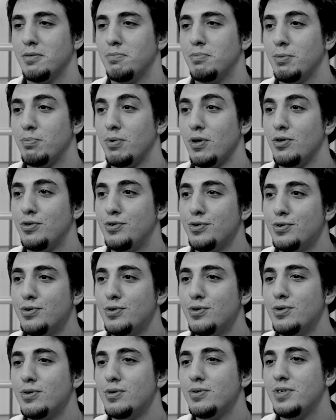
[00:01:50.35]
People
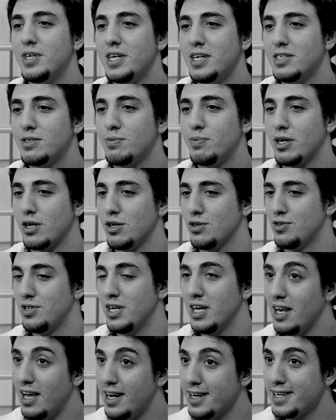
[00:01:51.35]
do things because
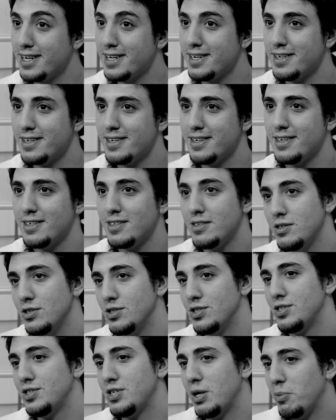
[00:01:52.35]
they like.
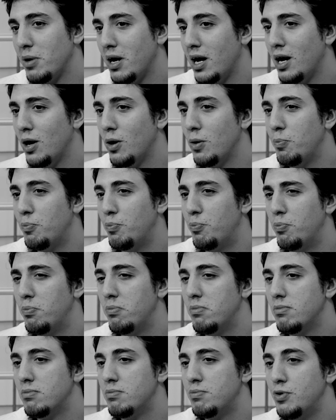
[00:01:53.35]
This is somehow
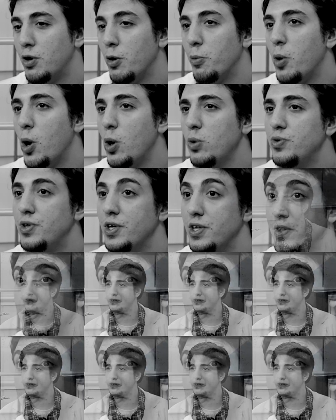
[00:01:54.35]
promoted,